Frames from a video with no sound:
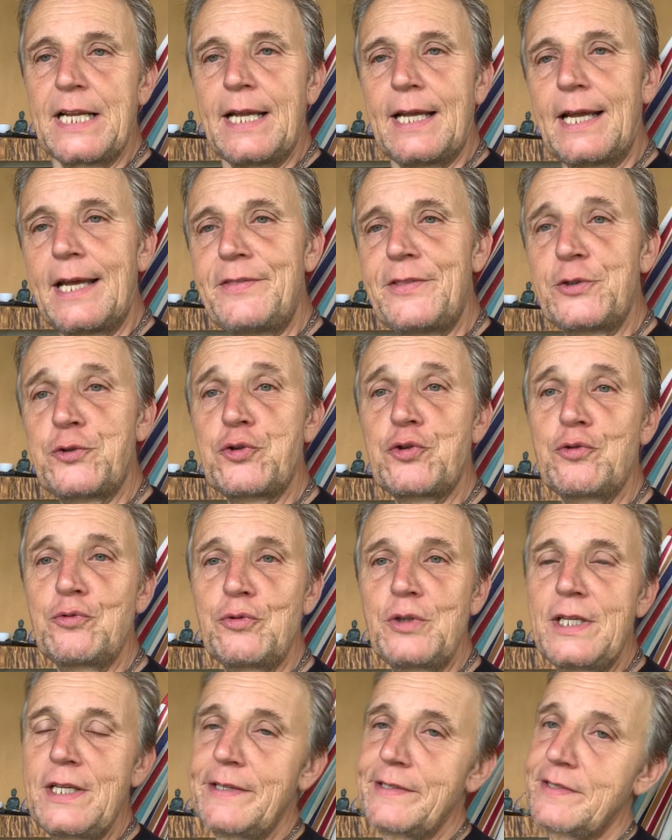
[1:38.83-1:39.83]
And the
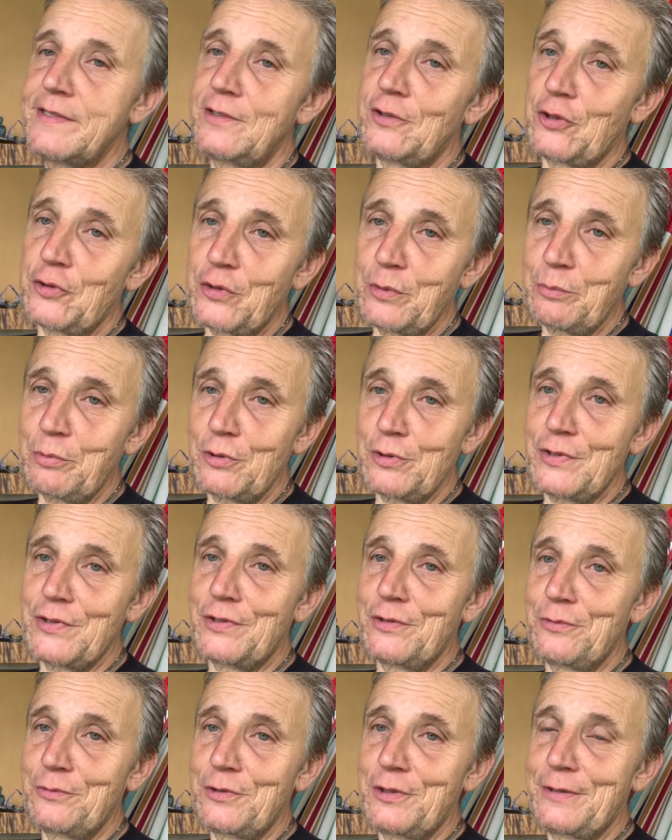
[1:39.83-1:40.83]
truly is not the
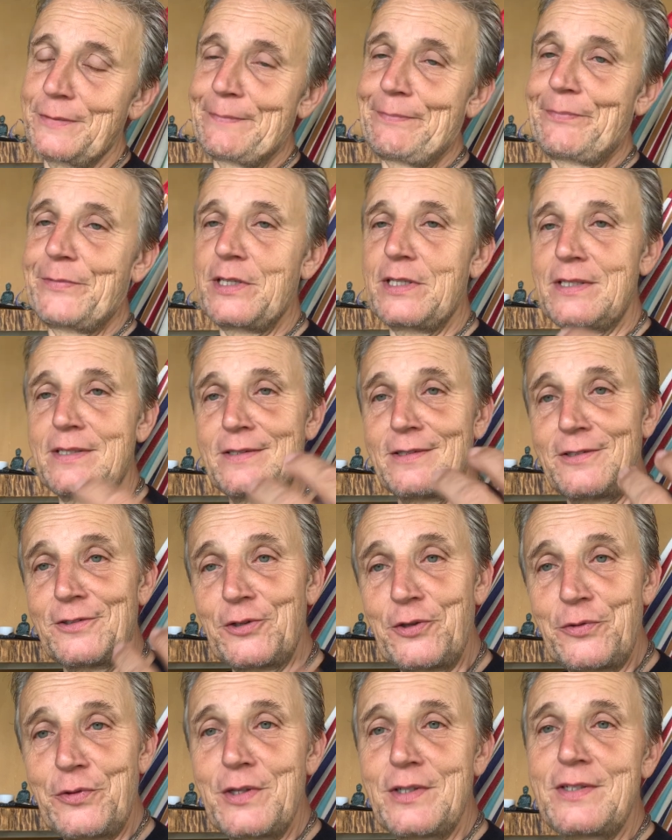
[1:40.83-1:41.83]
persona, is
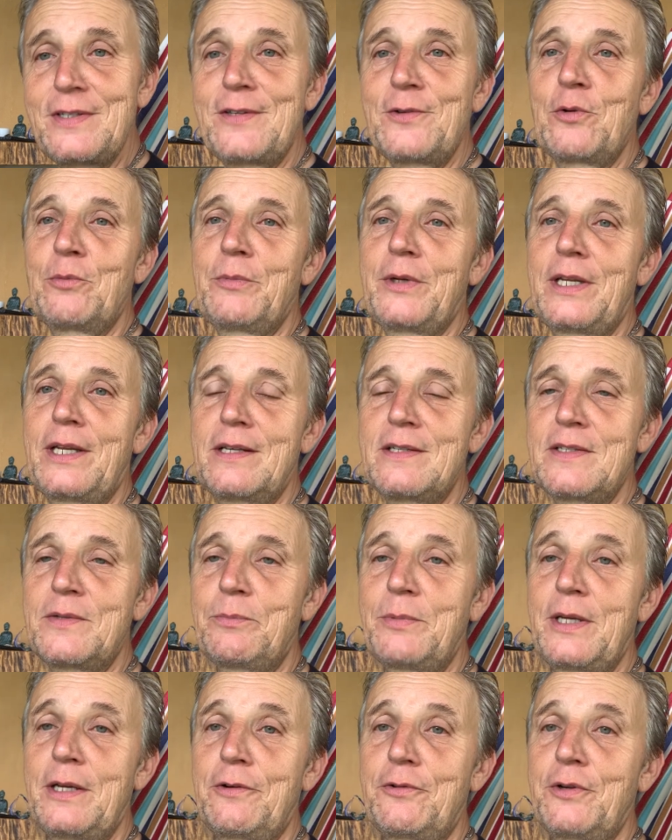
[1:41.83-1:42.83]
not this human
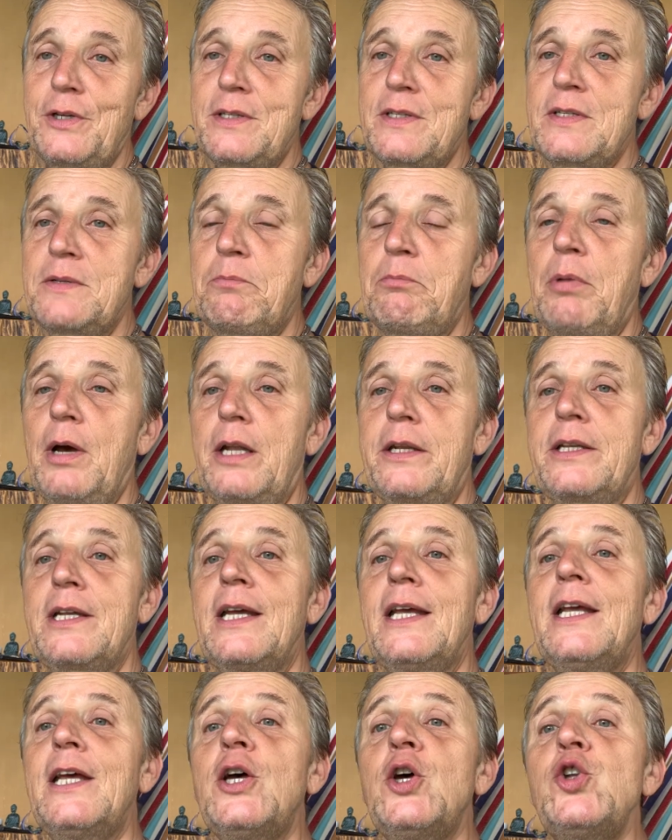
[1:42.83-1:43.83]
experience, but
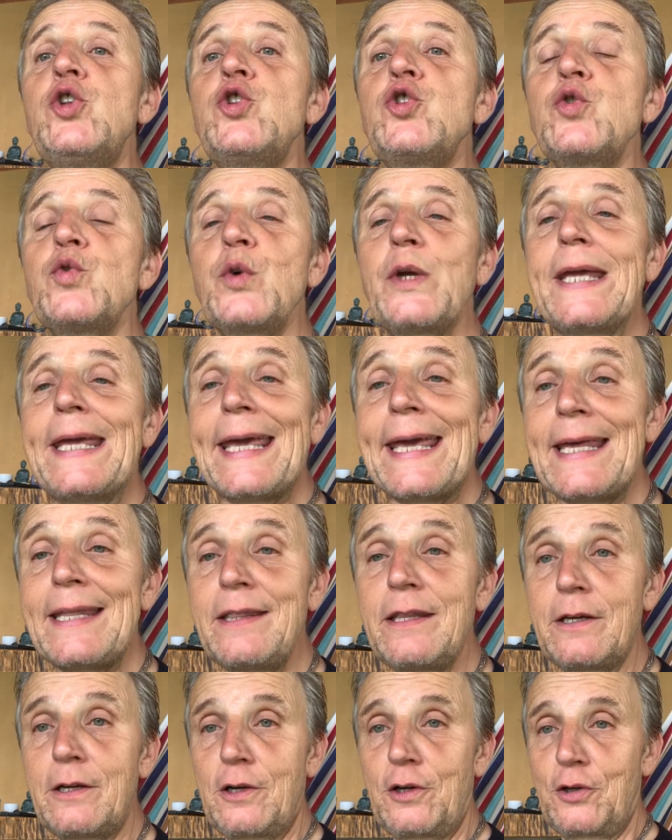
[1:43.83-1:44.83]

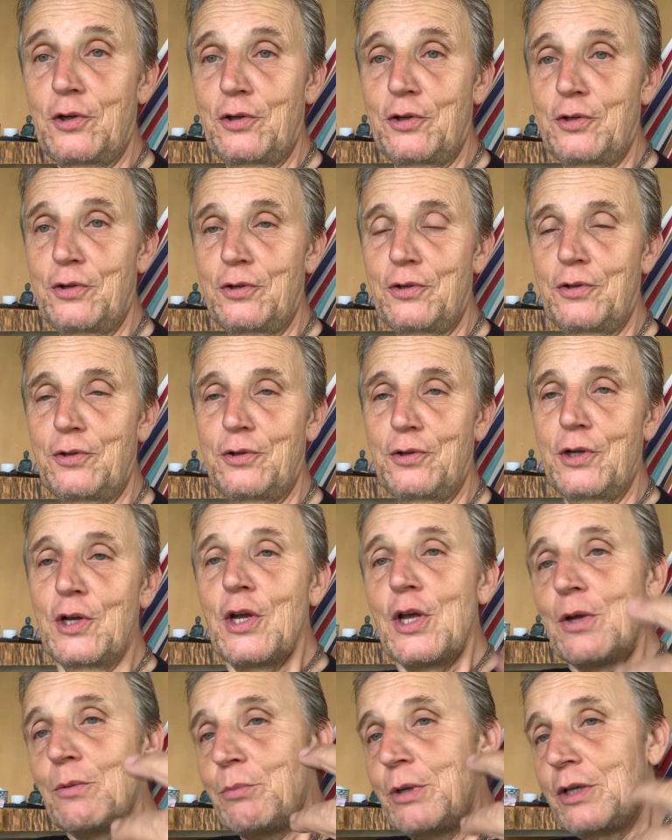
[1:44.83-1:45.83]
together.
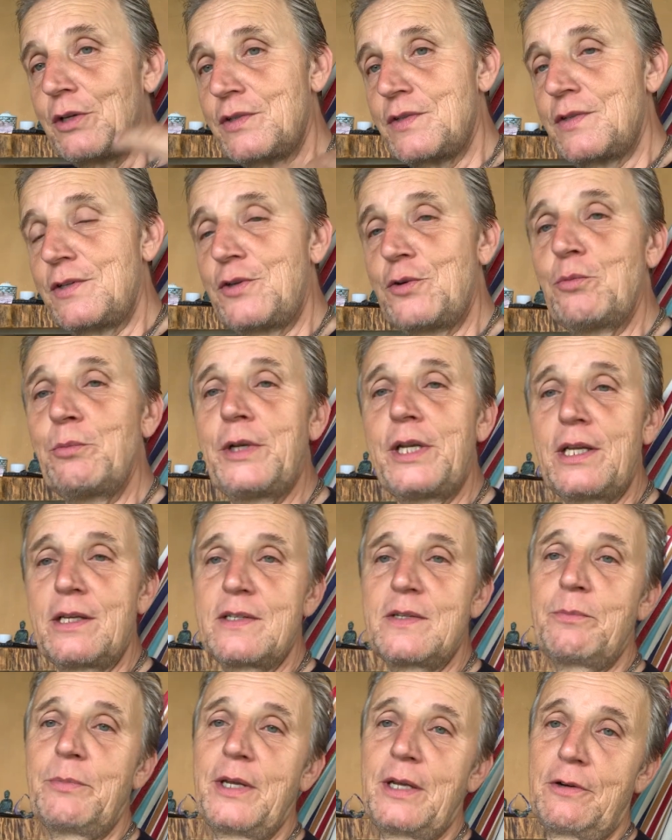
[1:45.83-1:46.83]
Because the human
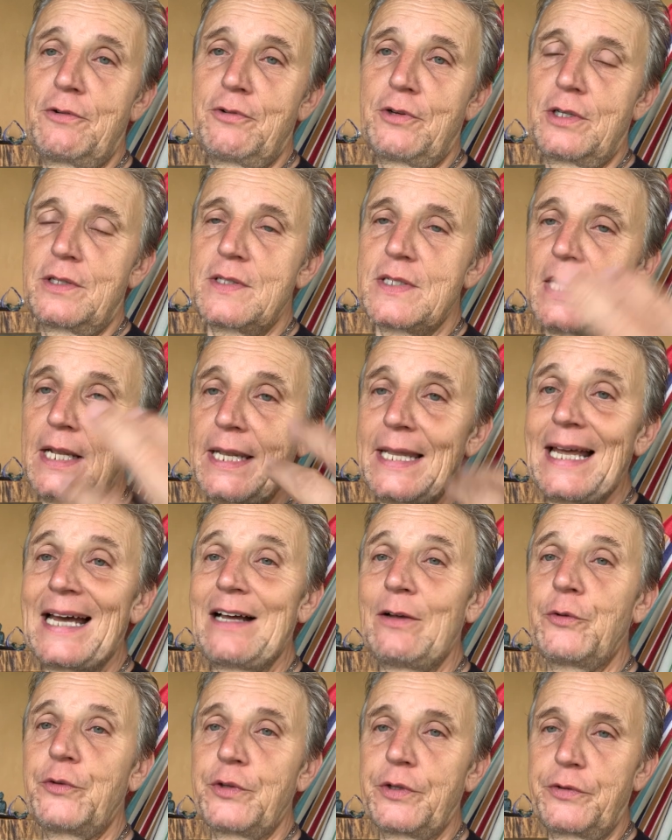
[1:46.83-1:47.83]
experience
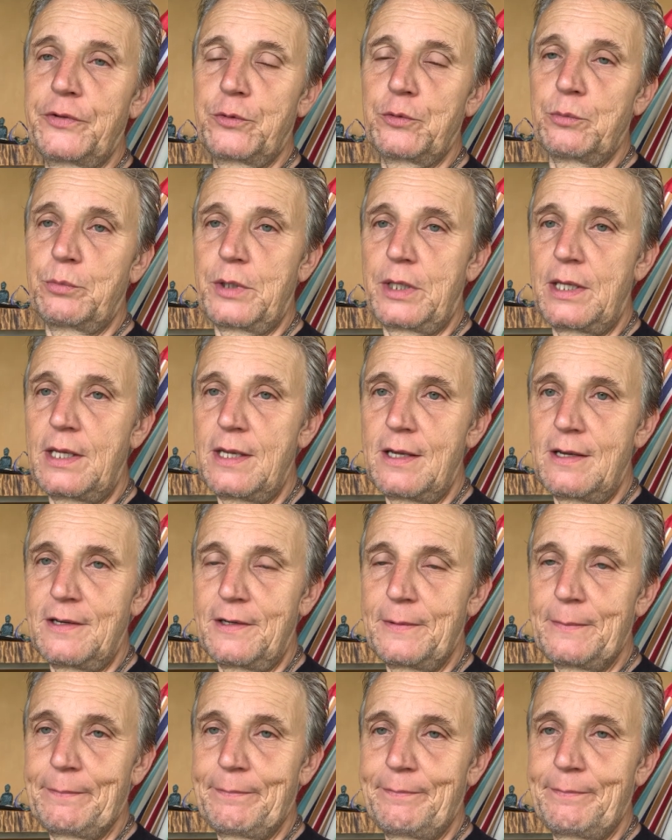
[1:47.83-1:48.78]
allows us to be here.